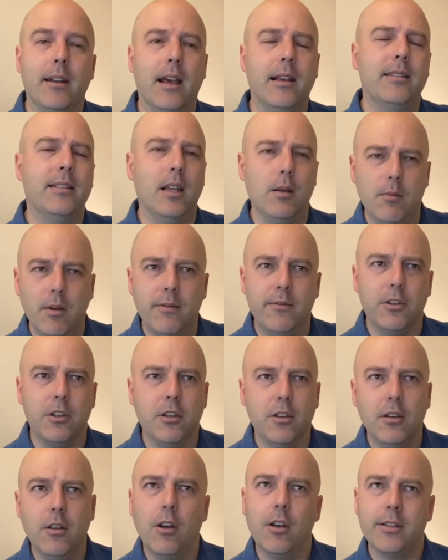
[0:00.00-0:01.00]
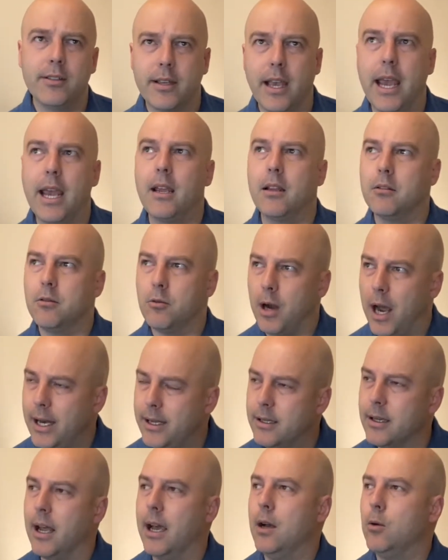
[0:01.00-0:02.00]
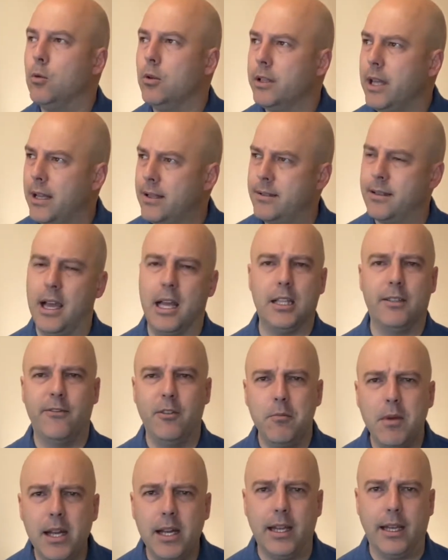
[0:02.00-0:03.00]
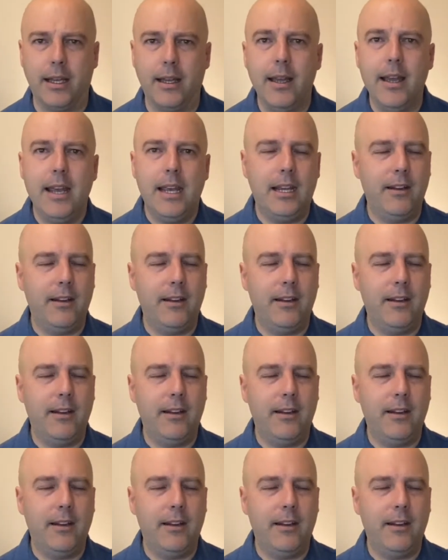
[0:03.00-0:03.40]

Now, some of you are saying right now, well, that sounds familiar.